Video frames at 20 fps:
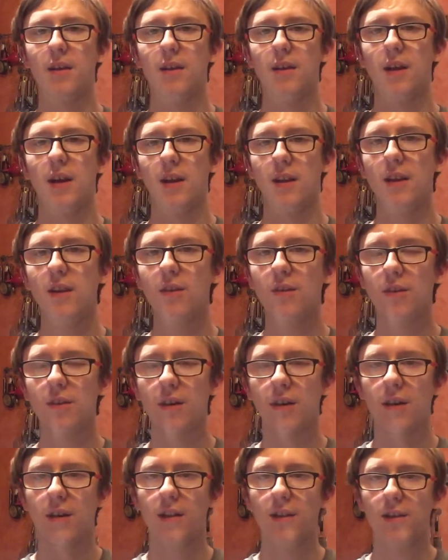In this
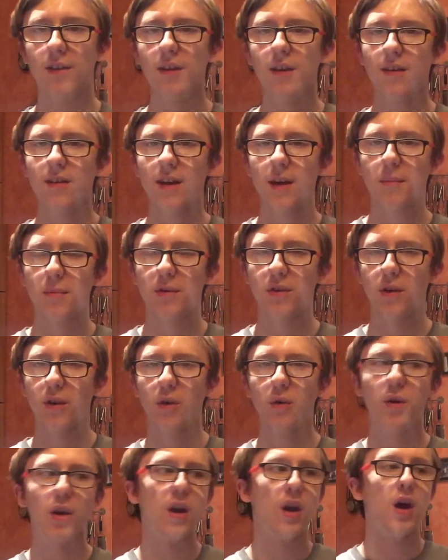
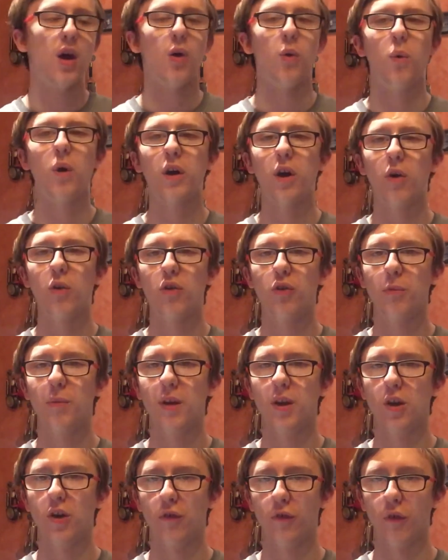episode, we're going to be
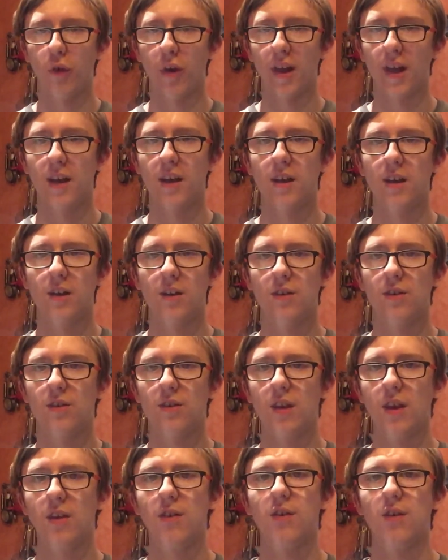covering
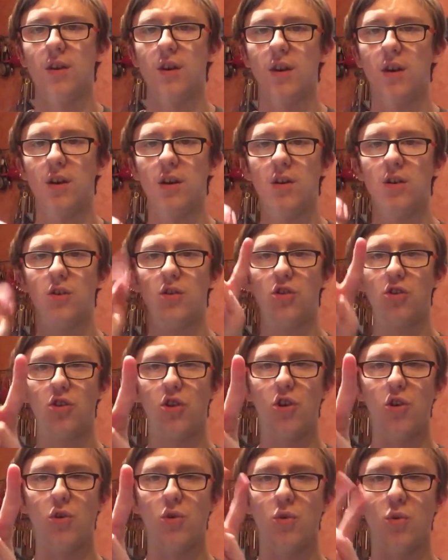Season
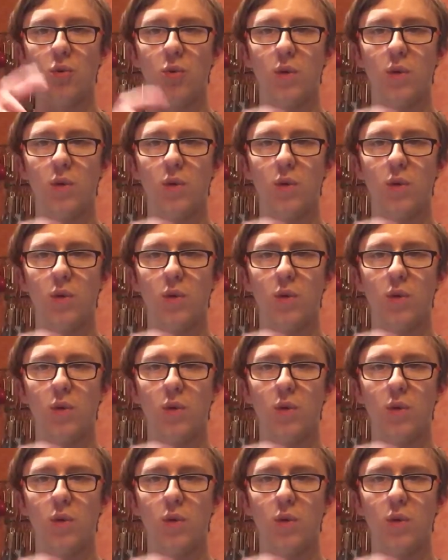2.